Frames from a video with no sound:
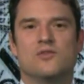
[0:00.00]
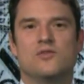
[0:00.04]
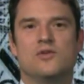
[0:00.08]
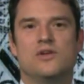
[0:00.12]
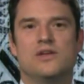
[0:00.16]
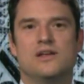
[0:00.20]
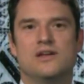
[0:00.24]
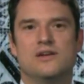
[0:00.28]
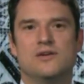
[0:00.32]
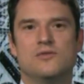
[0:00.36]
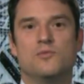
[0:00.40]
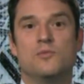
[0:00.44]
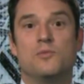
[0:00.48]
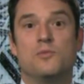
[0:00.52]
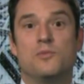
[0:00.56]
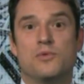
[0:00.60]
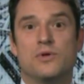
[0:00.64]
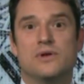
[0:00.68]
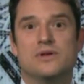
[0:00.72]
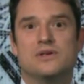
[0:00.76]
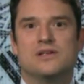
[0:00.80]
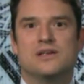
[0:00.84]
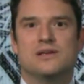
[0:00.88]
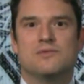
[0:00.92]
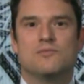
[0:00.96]
you know,
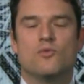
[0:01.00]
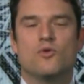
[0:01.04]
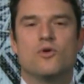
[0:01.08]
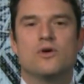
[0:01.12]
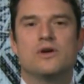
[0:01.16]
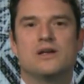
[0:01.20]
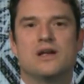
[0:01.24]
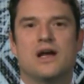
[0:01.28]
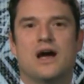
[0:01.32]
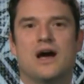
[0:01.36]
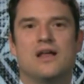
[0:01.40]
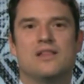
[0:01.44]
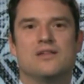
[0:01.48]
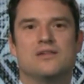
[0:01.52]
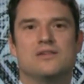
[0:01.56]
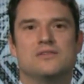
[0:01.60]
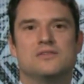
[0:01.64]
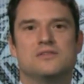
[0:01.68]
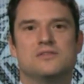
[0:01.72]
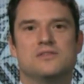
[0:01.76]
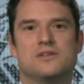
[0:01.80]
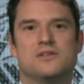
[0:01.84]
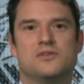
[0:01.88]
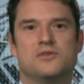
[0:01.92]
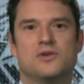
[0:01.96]
printing more
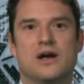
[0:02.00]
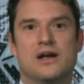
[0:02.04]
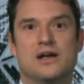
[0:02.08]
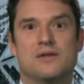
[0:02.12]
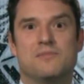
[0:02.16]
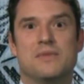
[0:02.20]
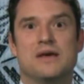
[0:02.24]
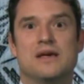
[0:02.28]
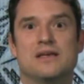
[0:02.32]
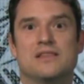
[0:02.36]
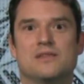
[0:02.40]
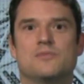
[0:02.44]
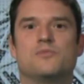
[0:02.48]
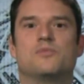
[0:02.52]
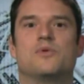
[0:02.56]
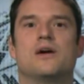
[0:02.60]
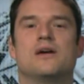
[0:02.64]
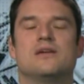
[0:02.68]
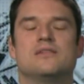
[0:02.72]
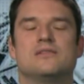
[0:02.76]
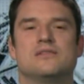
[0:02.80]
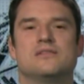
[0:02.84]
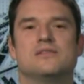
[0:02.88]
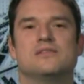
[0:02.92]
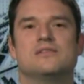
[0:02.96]
dollars to try to make the
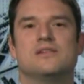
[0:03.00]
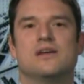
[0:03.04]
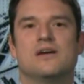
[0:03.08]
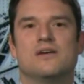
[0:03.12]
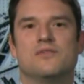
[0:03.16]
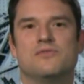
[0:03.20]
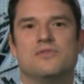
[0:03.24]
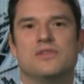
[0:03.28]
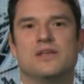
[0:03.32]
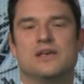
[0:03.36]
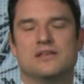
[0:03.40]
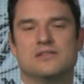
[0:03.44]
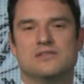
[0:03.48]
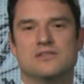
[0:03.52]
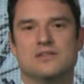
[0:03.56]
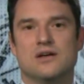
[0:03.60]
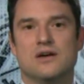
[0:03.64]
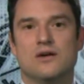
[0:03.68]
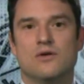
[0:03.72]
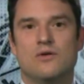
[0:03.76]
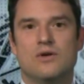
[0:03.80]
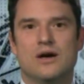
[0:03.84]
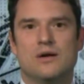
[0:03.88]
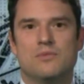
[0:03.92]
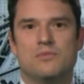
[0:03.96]
prices of things
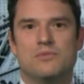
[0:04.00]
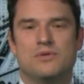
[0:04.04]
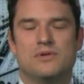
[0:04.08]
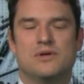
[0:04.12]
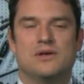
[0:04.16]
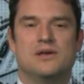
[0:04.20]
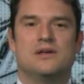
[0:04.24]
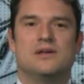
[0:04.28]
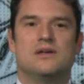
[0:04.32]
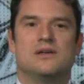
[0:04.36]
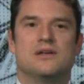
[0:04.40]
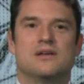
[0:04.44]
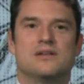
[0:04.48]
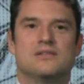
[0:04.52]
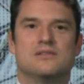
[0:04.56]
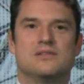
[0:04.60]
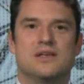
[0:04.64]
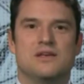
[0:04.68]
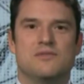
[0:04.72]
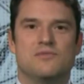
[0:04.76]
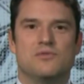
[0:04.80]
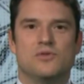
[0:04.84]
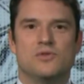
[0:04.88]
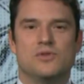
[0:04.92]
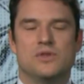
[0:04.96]
go up, because
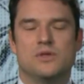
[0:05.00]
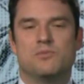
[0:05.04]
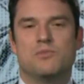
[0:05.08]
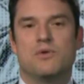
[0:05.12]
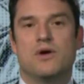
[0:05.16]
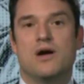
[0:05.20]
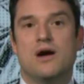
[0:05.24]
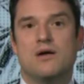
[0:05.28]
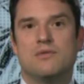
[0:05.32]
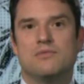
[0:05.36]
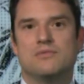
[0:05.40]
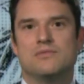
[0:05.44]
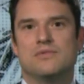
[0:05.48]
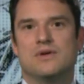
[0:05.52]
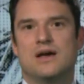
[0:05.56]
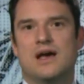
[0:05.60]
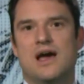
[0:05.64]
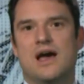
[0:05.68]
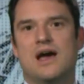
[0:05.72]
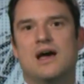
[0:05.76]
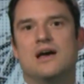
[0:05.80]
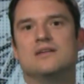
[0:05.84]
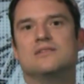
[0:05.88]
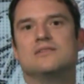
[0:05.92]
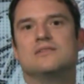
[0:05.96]
they view the problem
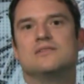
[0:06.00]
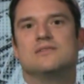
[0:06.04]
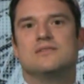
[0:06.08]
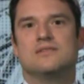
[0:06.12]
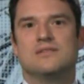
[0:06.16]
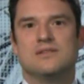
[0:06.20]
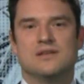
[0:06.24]
as